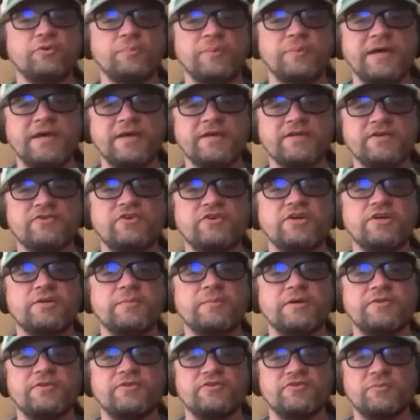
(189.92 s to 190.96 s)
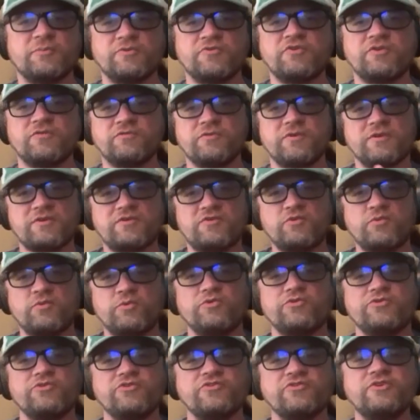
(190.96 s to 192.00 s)
back and talk about the specific
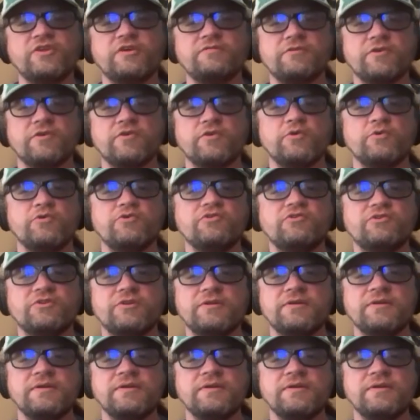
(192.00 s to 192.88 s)
tools and stuff you used.